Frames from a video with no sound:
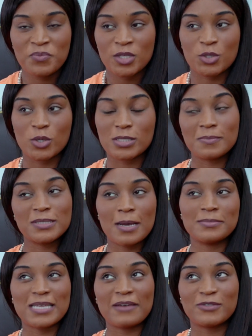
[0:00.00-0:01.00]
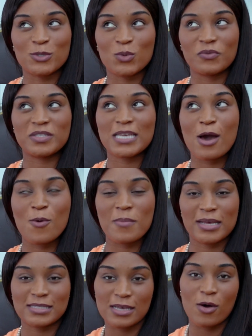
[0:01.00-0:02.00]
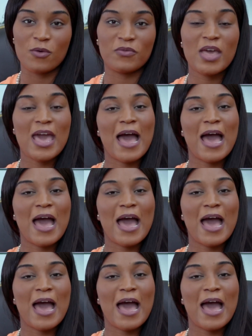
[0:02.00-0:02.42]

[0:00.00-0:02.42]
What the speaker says: So sometimes I have to sort of tell myself,